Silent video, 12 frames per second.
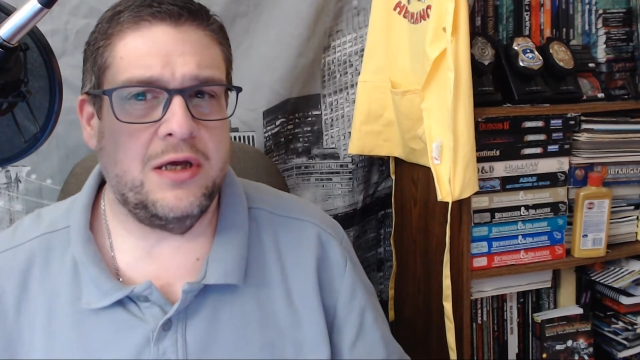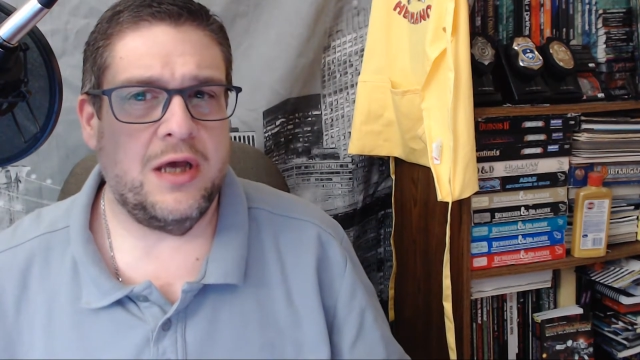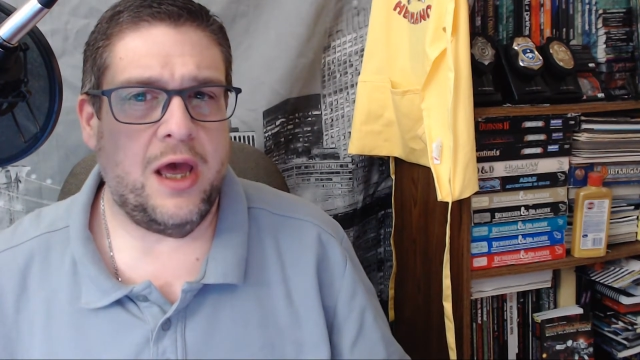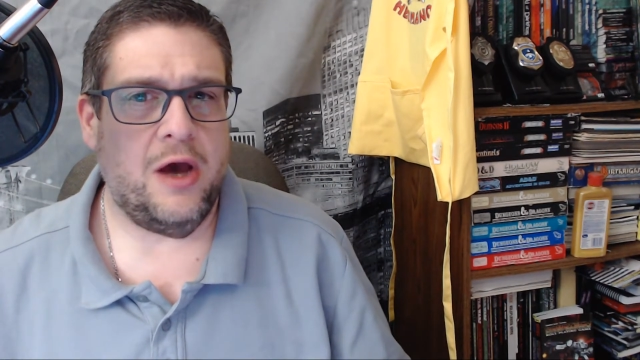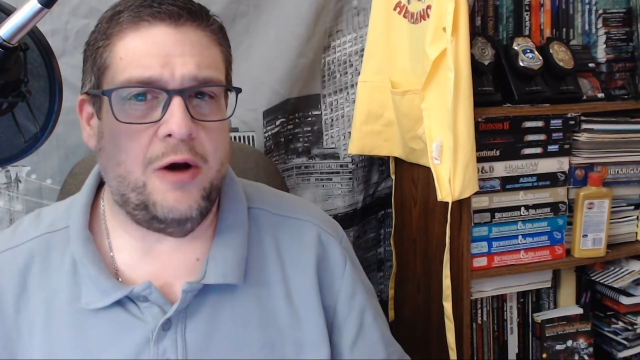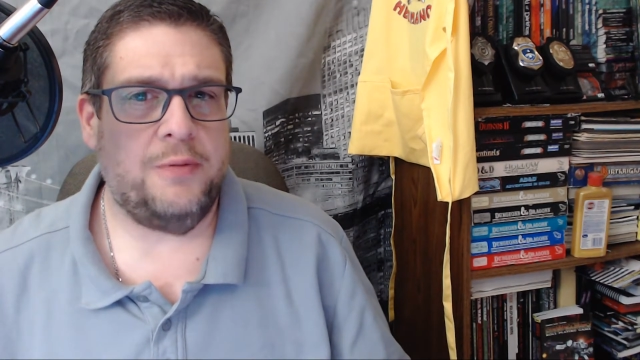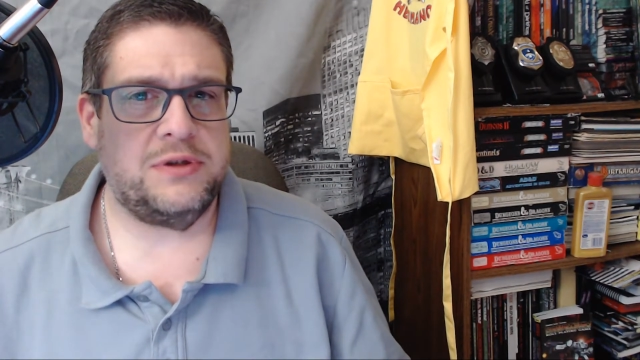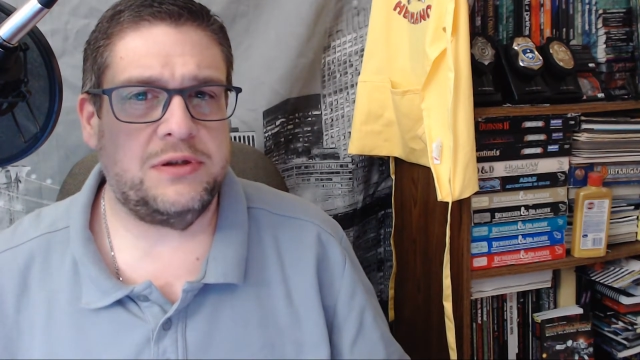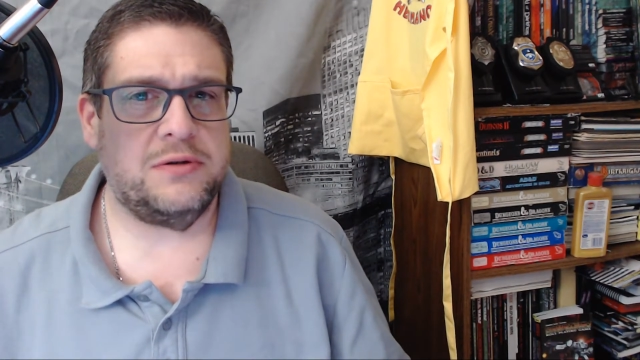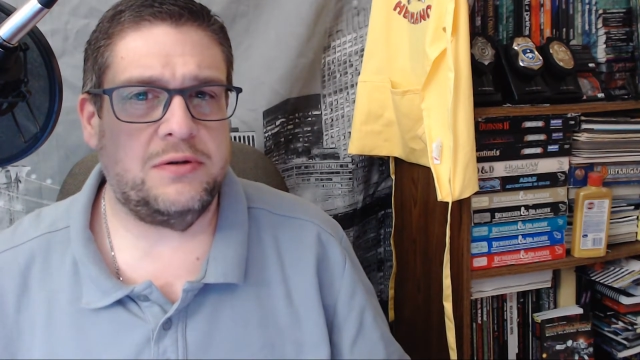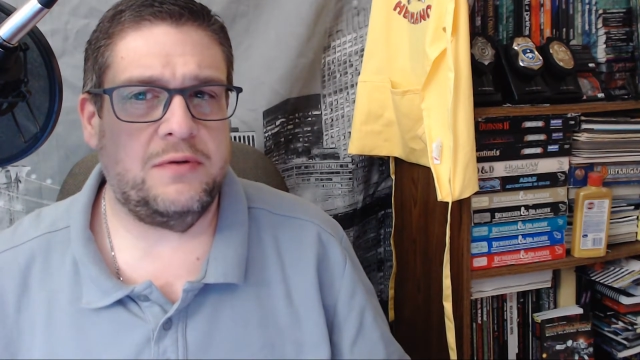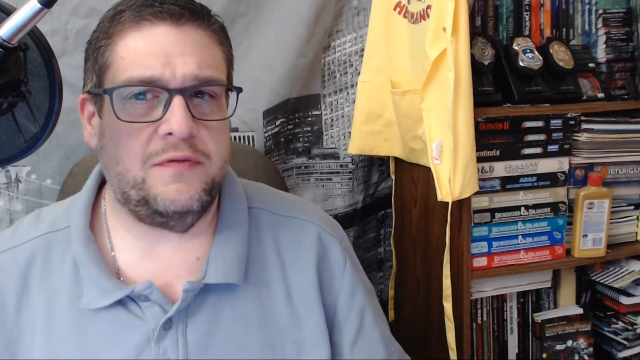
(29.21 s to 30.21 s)
helped
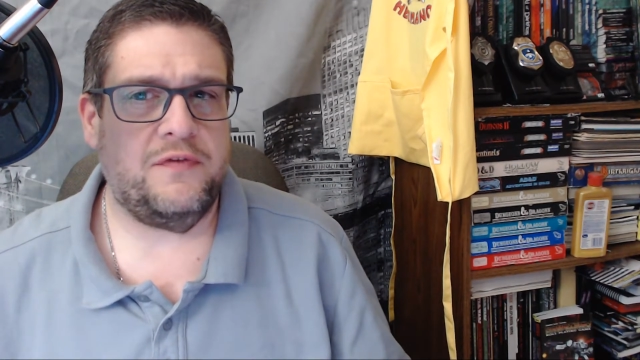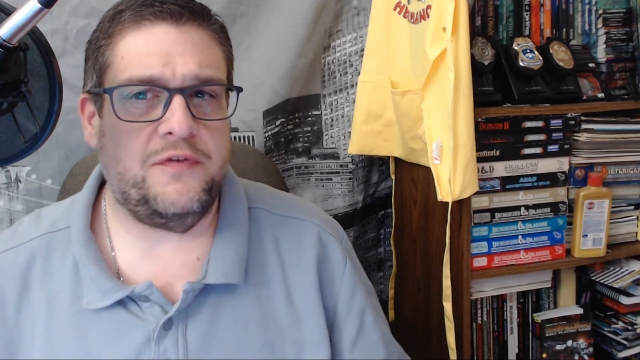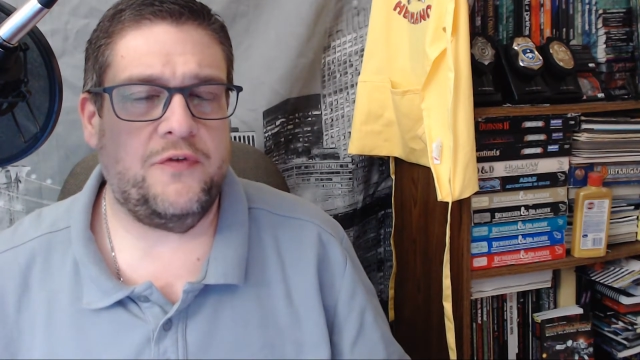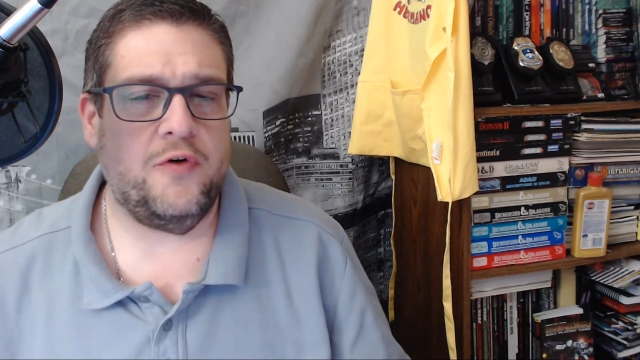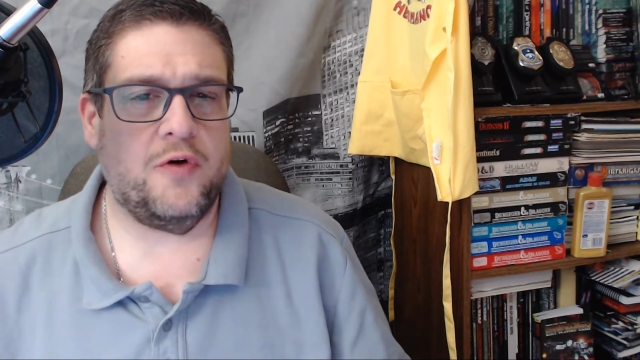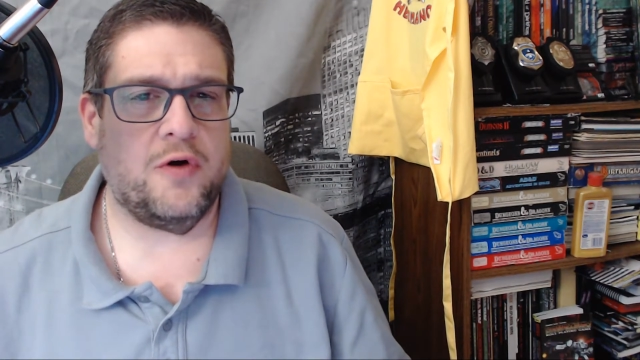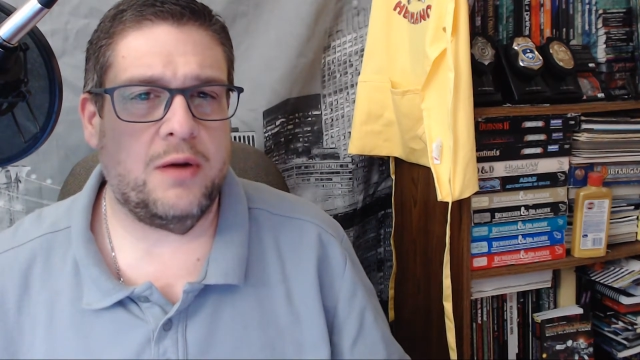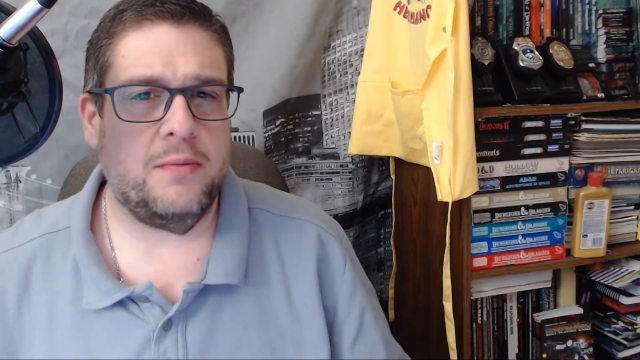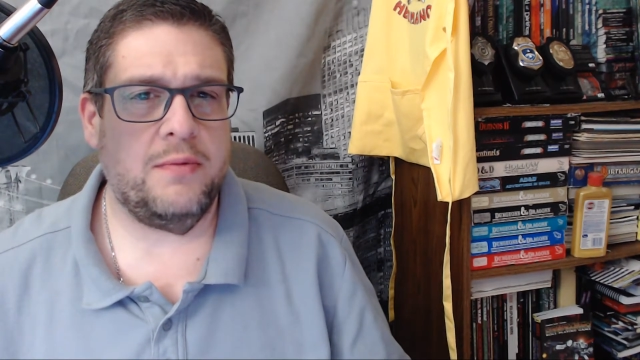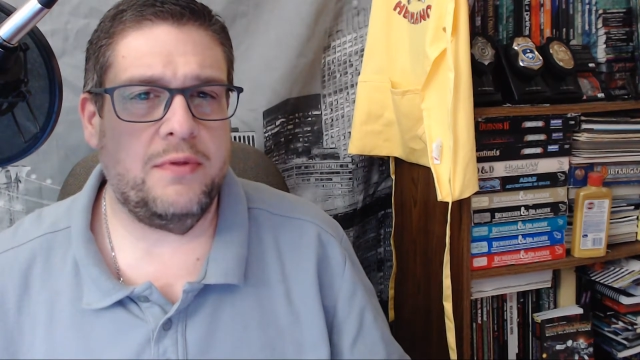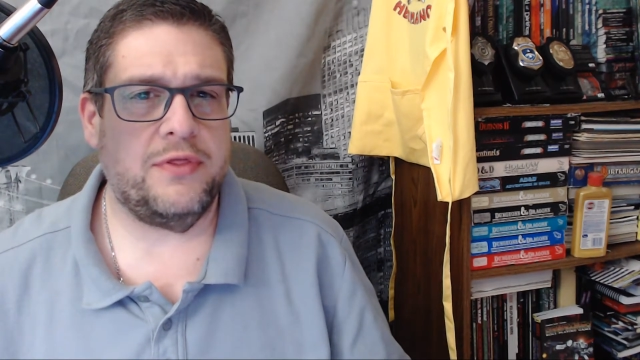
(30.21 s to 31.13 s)
form